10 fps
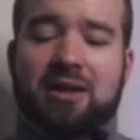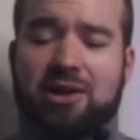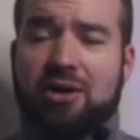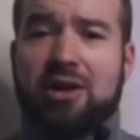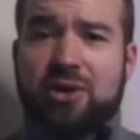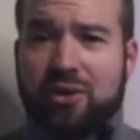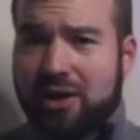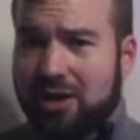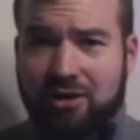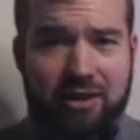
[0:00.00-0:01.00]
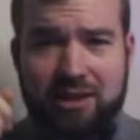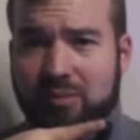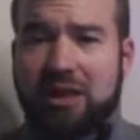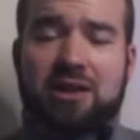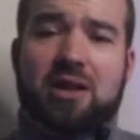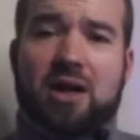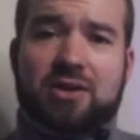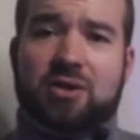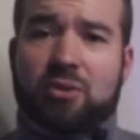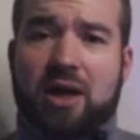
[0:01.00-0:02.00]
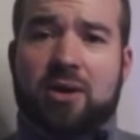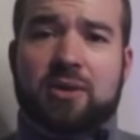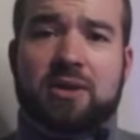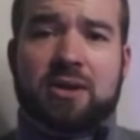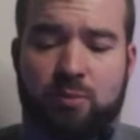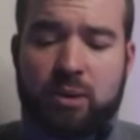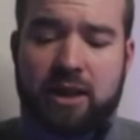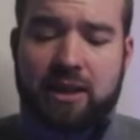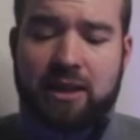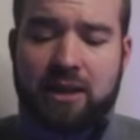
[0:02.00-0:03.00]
They're under the current and being tossed around. But